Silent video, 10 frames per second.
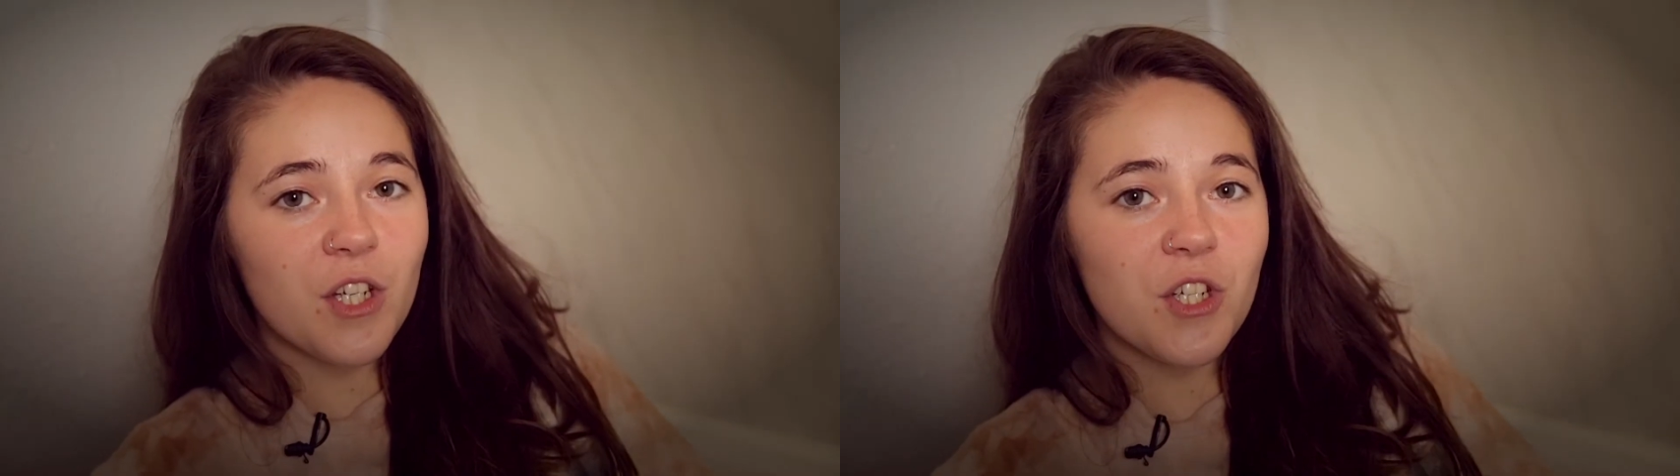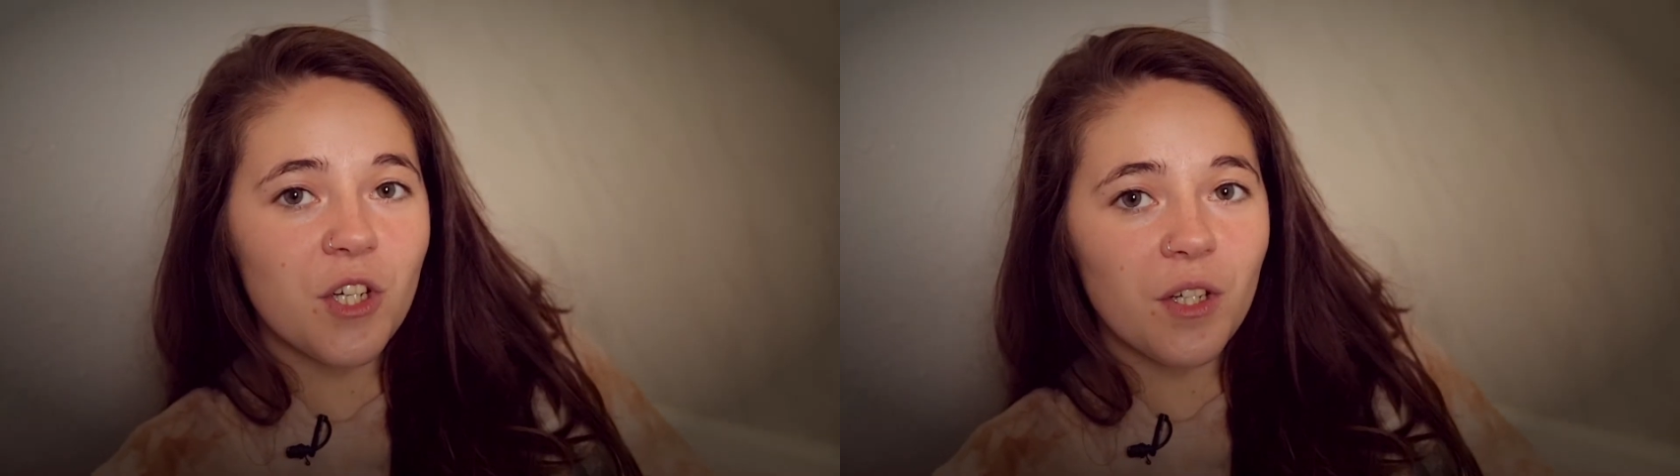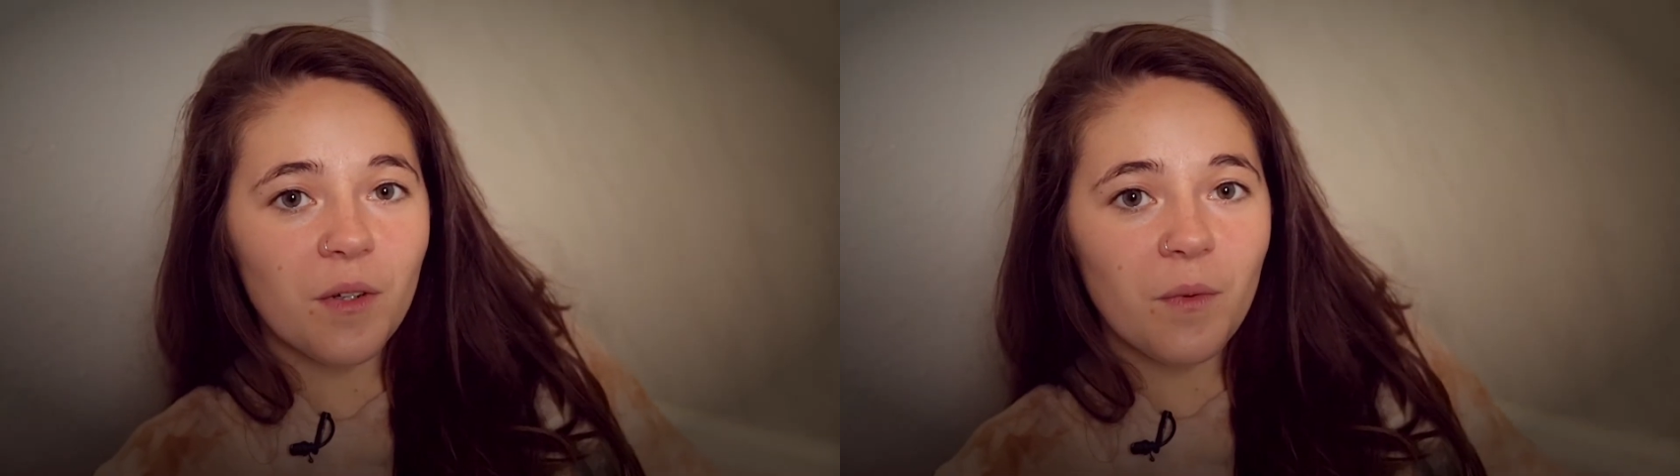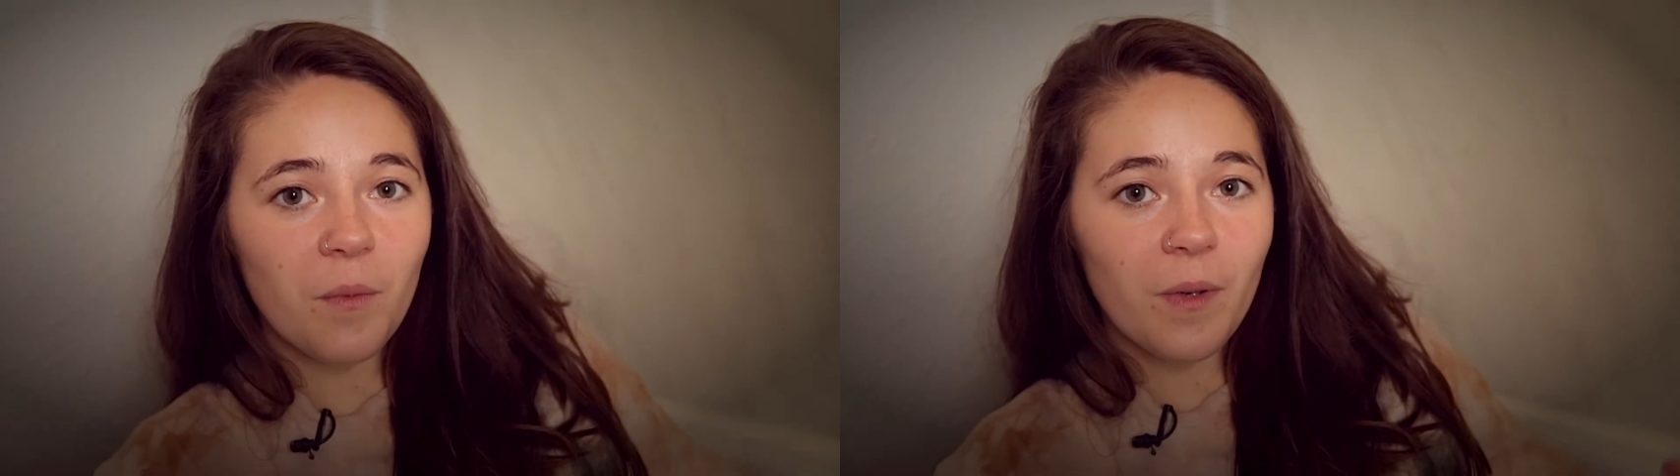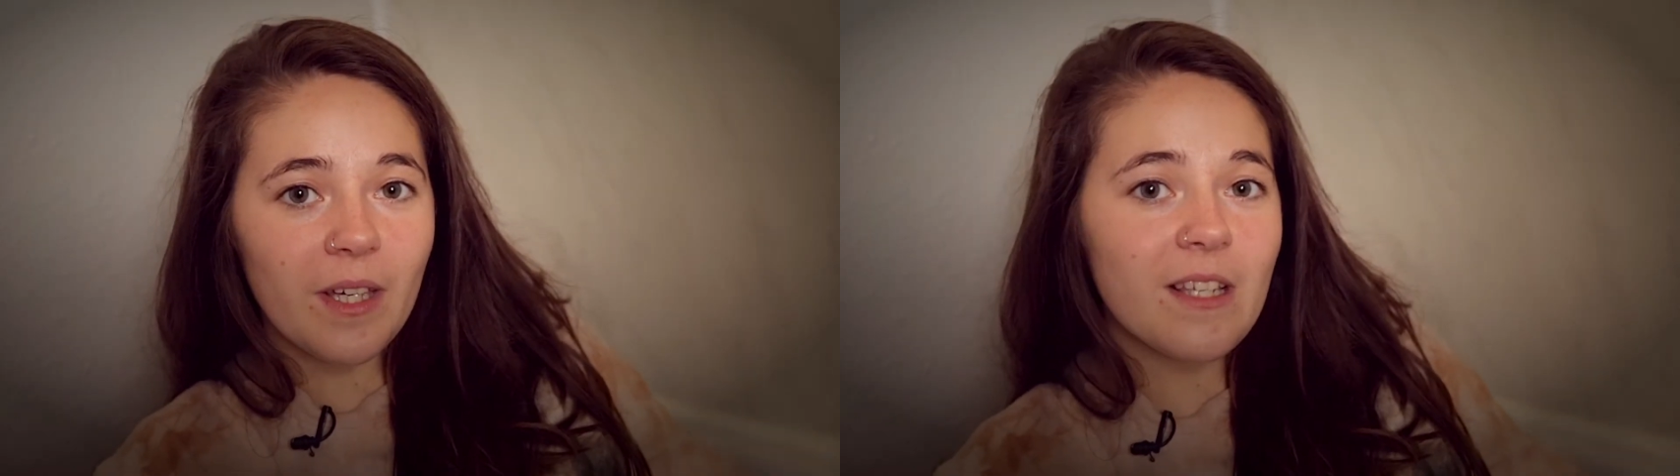Christian
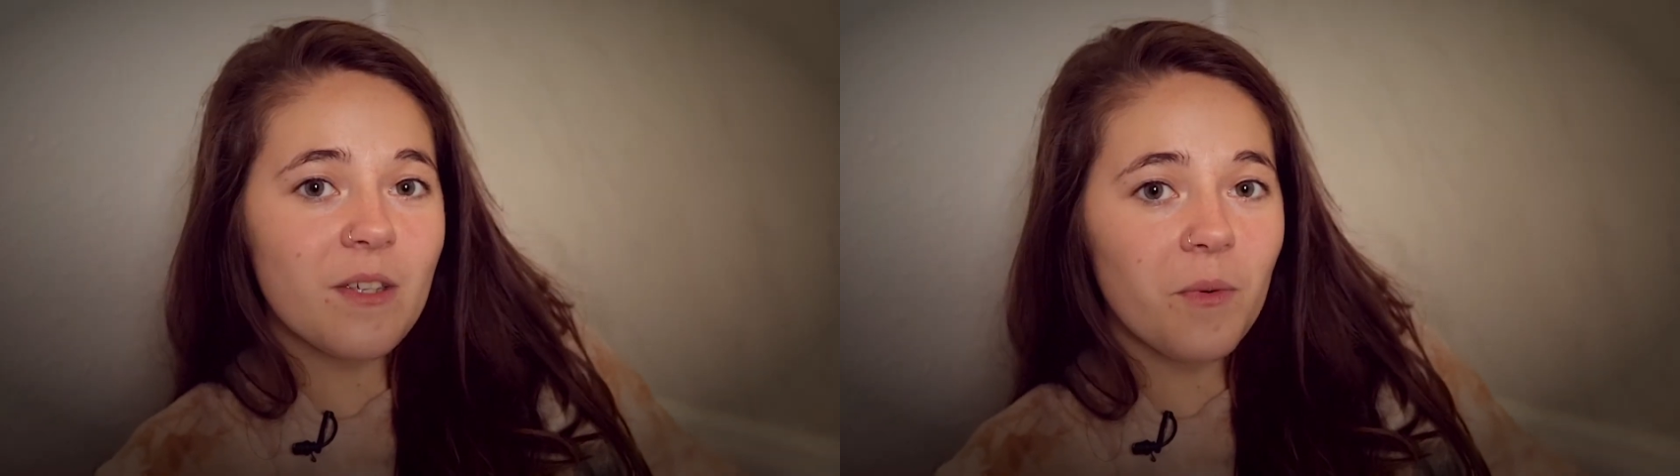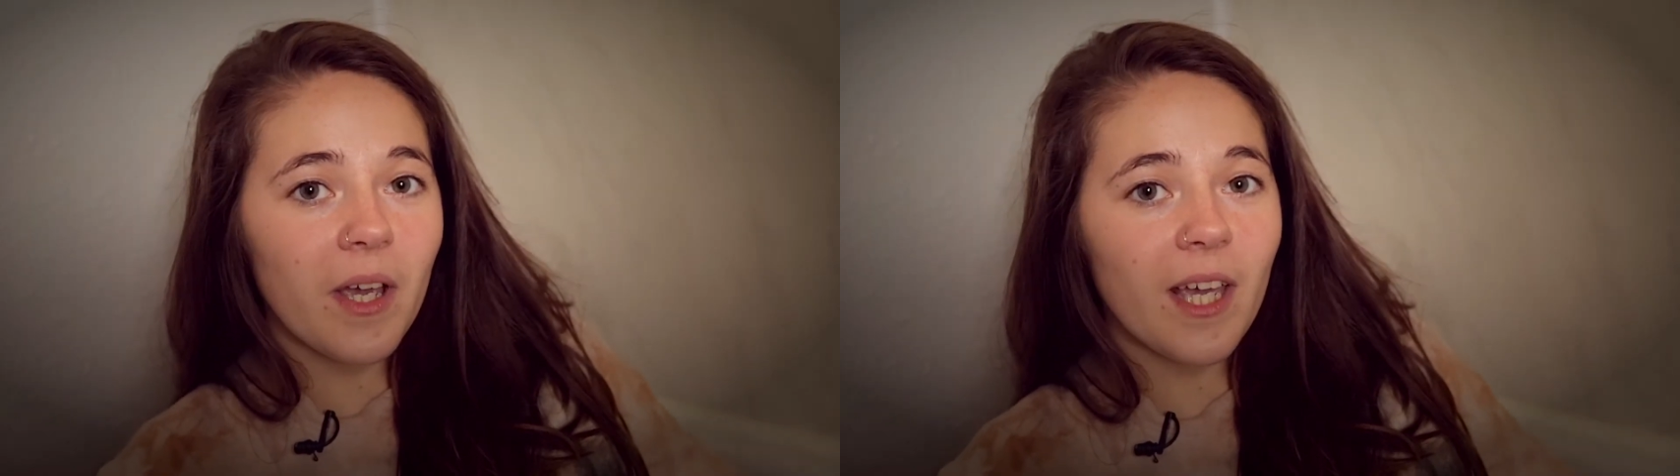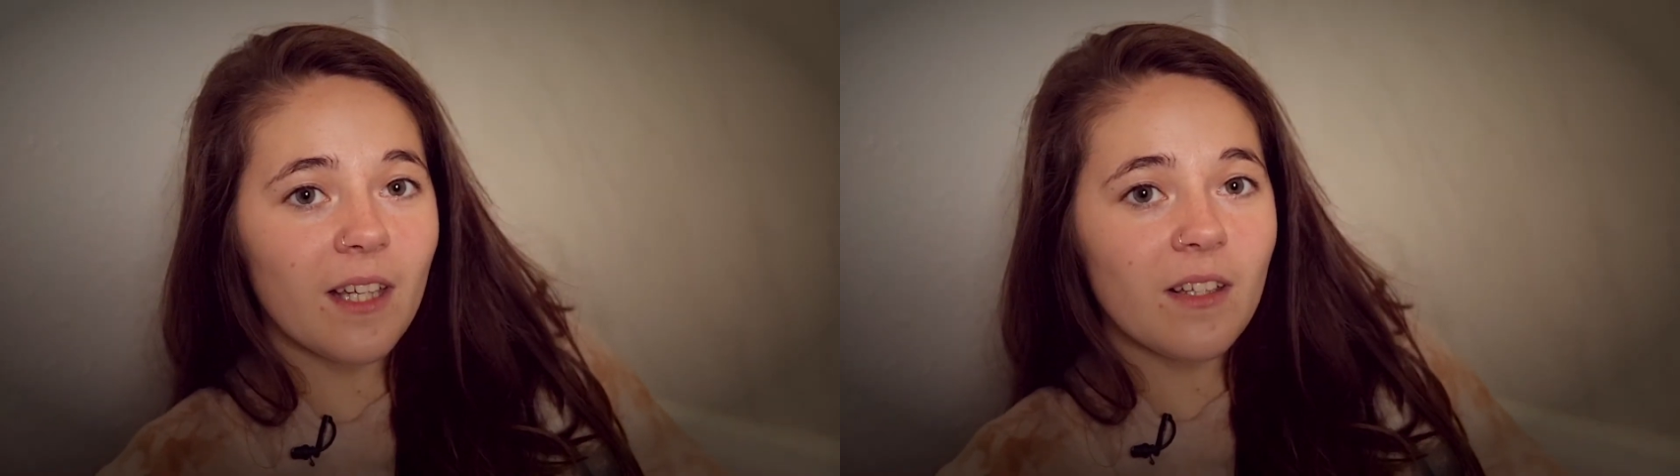weeks away